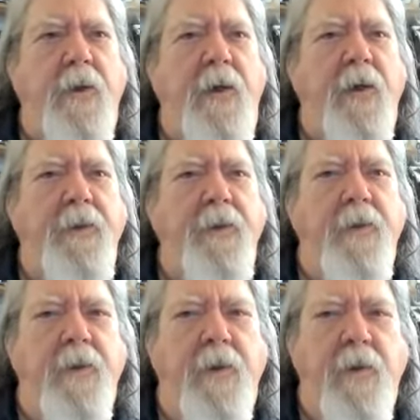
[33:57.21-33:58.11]
And
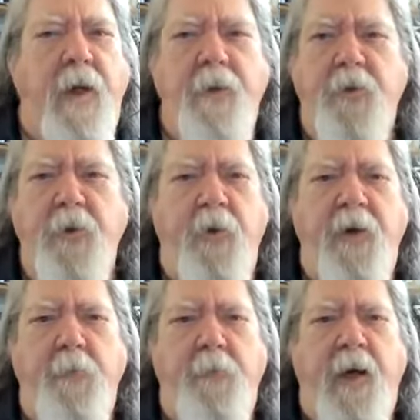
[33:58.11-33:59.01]
uh, I don't know
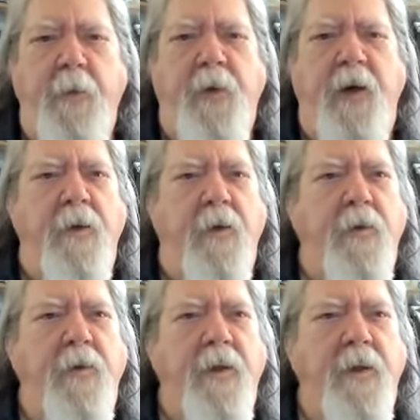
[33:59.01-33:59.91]
any
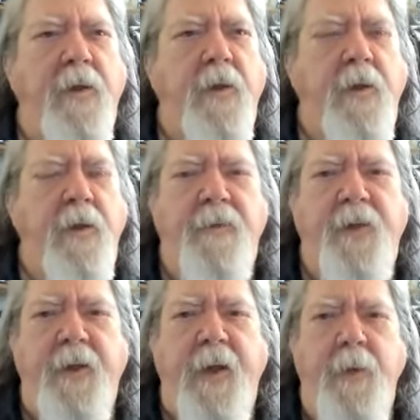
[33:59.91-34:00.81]
backpacker that if
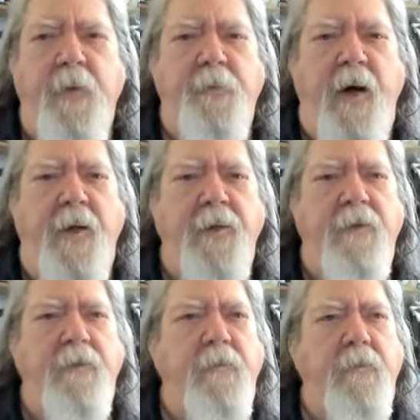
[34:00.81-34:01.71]
they came
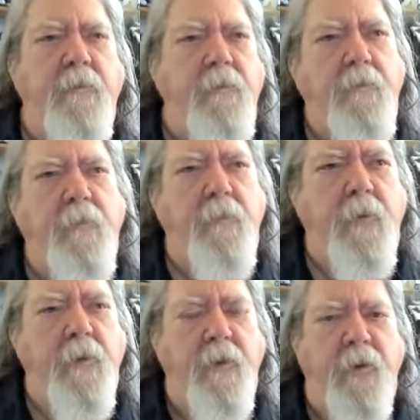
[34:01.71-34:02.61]
upon
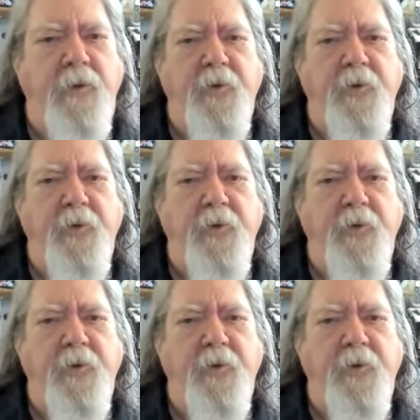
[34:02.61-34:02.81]
a